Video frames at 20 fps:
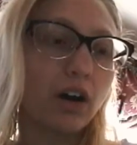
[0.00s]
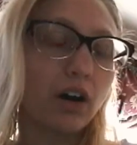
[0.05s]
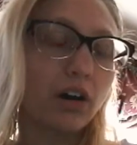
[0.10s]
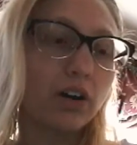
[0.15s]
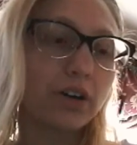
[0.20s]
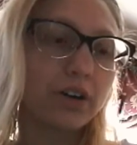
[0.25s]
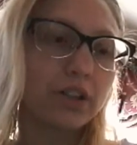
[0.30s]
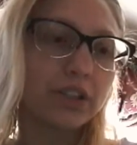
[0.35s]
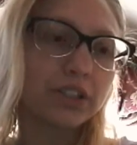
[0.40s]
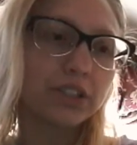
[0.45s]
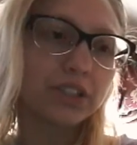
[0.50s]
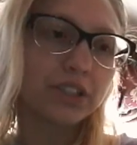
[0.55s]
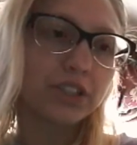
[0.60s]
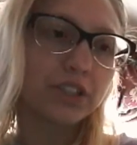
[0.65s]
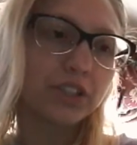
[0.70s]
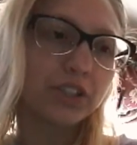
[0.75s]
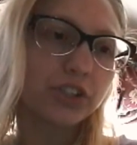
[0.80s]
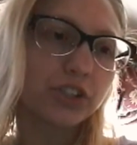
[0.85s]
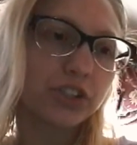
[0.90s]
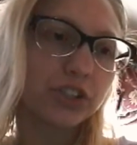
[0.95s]
All
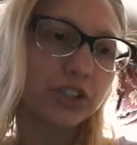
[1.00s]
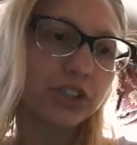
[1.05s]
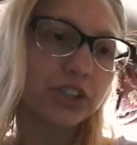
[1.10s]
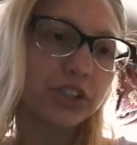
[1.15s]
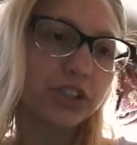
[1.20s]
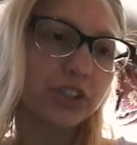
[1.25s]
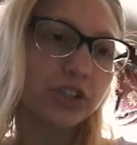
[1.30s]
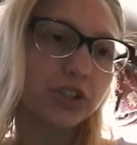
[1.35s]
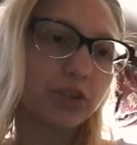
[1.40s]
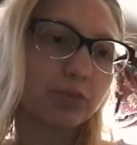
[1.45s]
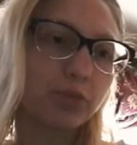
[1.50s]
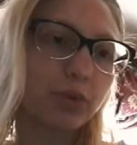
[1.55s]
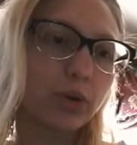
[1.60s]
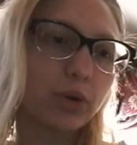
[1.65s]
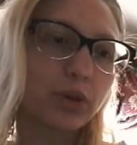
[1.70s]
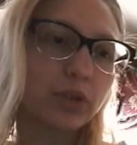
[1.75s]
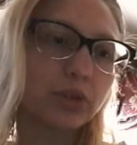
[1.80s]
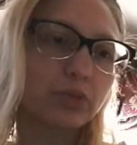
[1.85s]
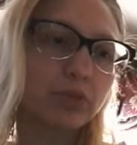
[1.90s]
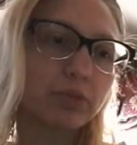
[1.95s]
contentions in
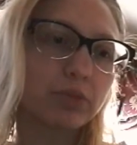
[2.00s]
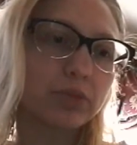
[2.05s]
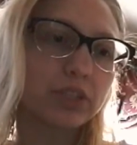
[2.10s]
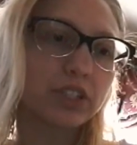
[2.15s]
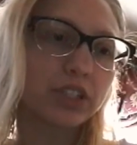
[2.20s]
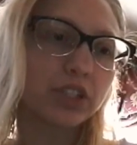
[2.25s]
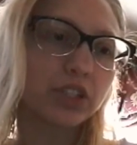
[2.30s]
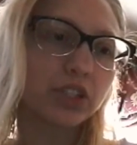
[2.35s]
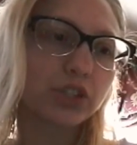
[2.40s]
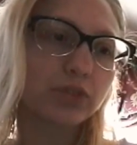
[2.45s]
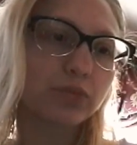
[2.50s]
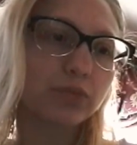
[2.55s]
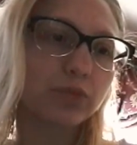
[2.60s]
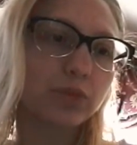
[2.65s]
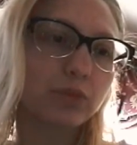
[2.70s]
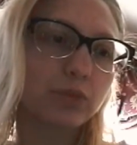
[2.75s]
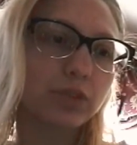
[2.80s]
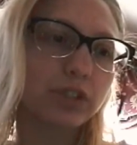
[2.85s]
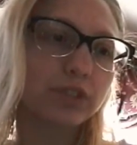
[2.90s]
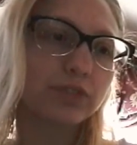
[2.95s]
support of a petition
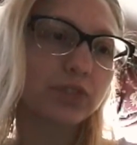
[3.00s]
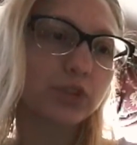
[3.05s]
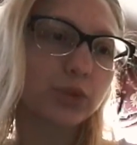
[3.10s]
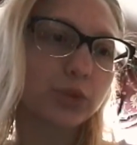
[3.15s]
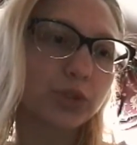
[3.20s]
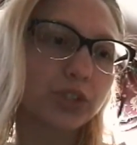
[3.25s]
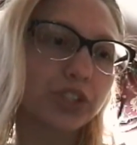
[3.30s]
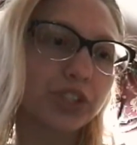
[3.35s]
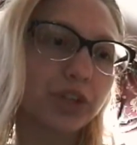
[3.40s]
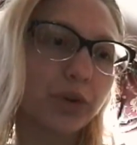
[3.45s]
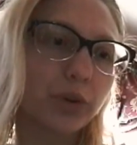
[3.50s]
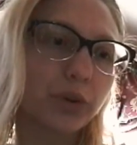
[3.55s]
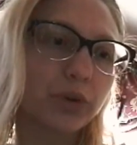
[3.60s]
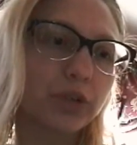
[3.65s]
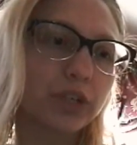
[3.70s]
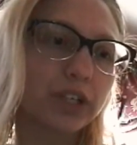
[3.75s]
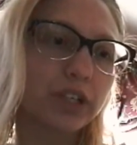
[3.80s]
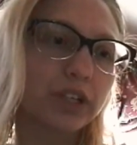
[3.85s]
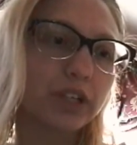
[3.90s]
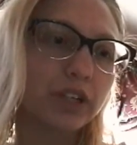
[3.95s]
for writ of
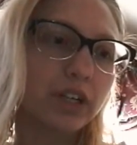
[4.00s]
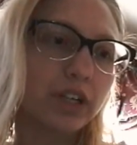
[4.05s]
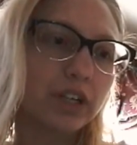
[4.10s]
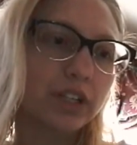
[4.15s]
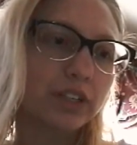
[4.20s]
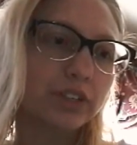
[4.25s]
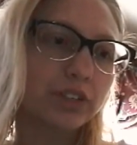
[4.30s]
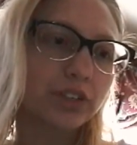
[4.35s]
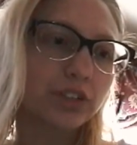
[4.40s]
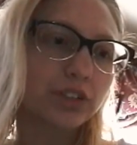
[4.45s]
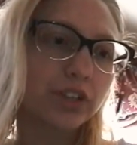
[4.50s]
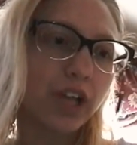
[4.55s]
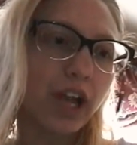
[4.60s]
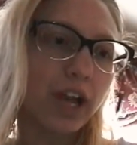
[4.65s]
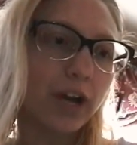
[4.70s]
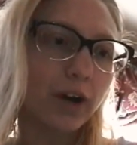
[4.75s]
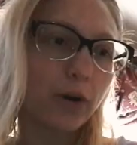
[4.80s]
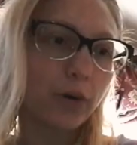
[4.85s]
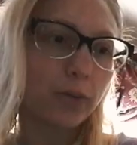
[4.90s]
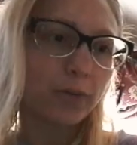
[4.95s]
certiorari
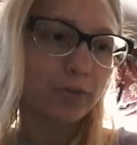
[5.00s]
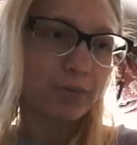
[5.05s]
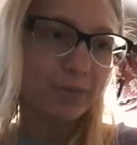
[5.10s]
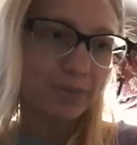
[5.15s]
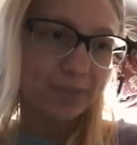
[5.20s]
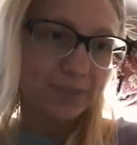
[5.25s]
shall